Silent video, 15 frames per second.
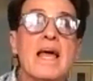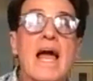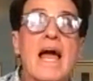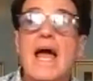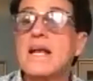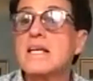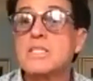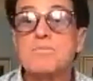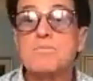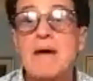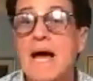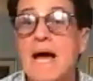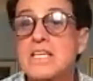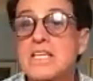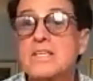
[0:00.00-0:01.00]
And it's
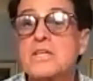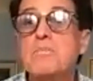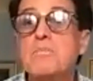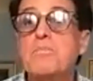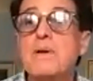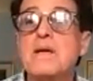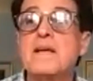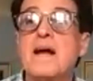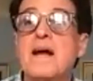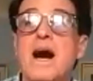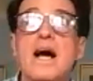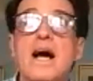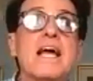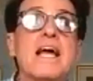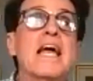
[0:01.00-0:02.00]
magic. You put it
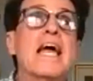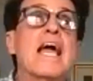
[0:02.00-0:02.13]
on.